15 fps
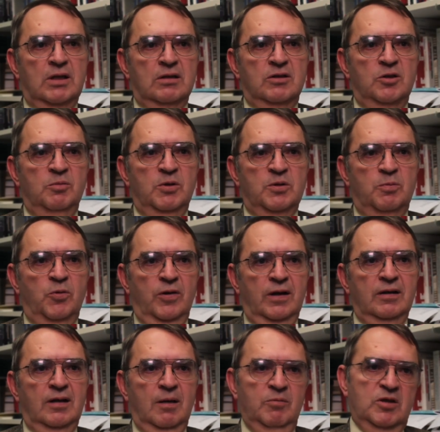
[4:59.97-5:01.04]
consumers more
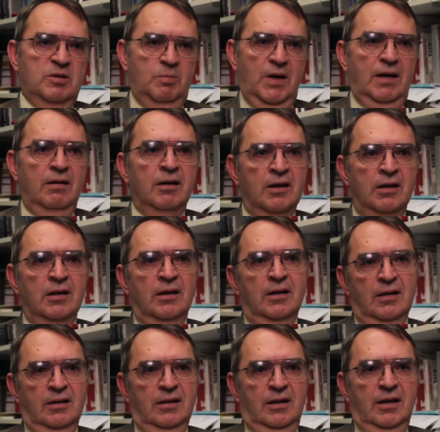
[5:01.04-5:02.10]
income to spend,
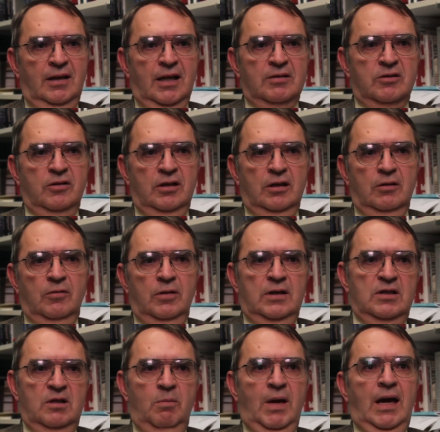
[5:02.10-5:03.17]
and that's going to
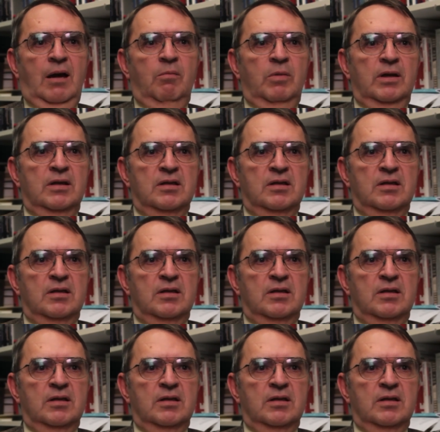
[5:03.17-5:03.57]
increase demand. But the